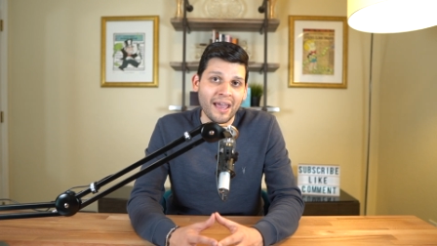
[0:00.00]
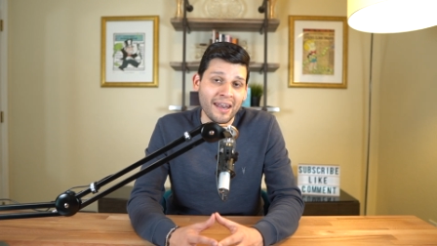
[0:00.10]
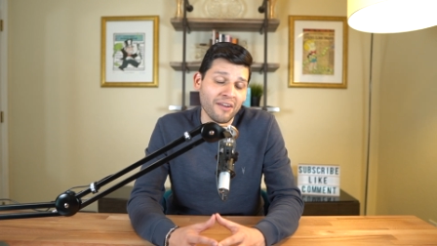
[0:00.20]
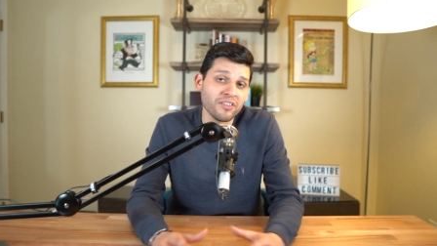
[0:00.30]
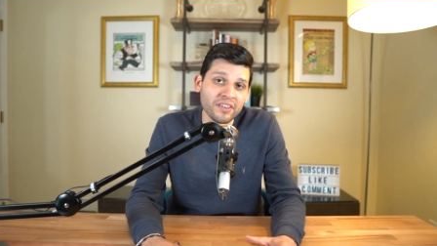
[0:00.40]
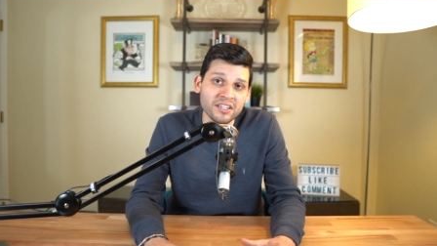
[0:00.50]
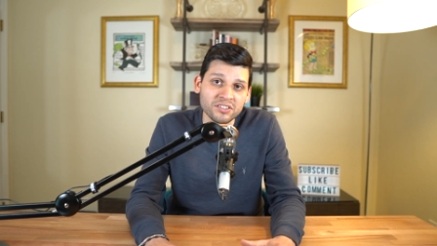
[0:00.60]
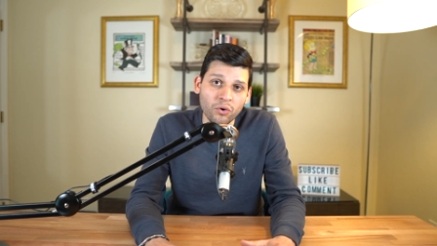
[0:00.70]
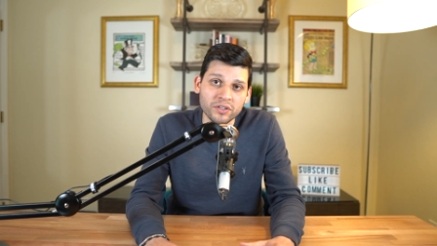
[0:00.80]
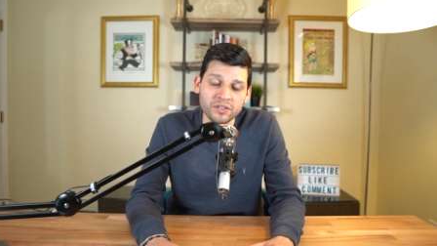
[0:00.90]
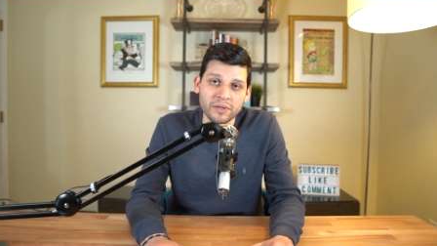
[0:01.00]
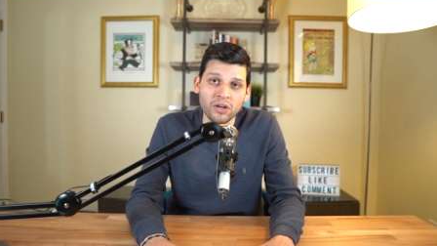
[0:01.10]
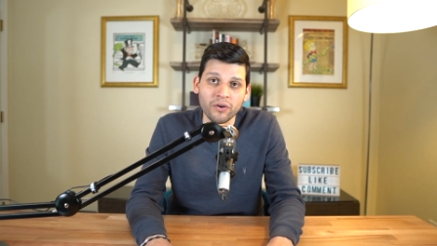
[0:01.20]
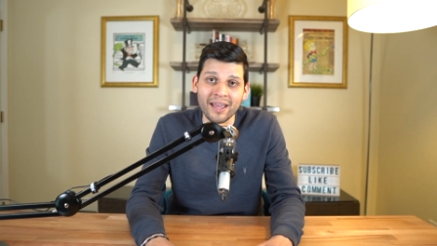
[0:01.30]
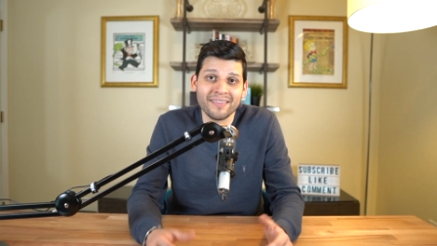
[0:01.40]
and everything is going to be
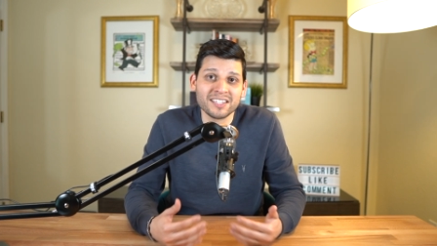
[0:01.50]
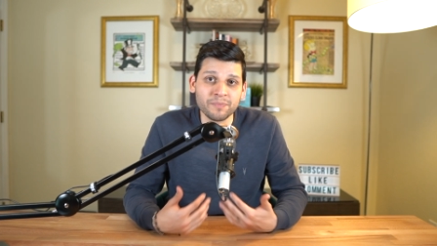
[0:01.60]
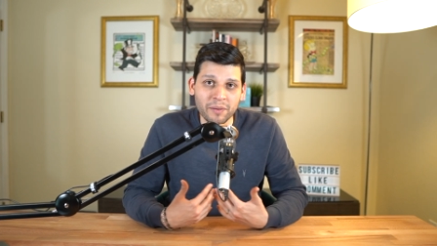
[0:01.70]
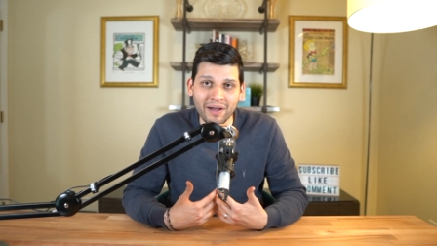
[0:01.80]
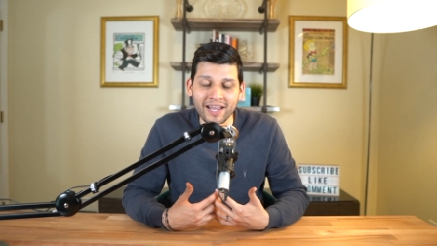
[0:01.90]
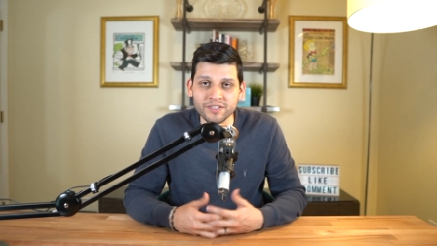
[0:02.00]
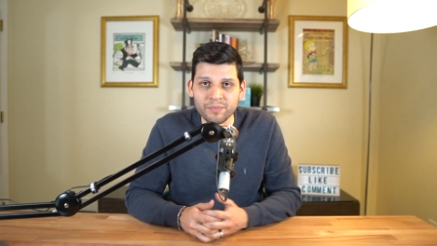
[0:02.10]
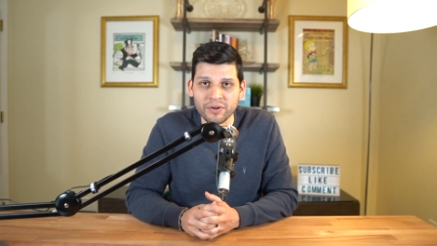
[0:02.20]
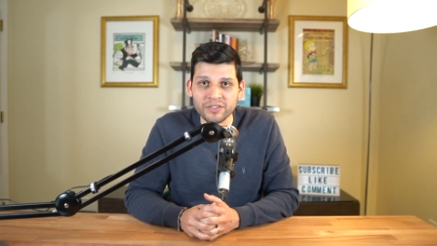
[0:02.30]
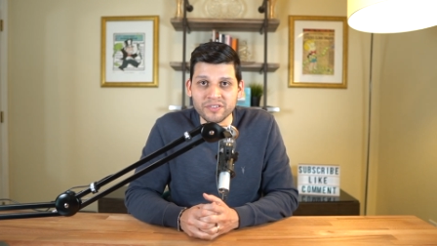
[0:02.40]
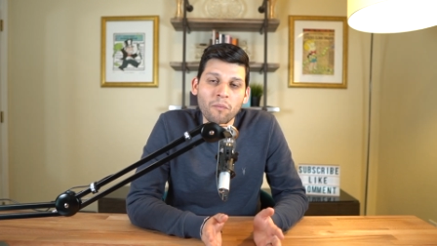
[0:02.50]
okay. That's been my experience.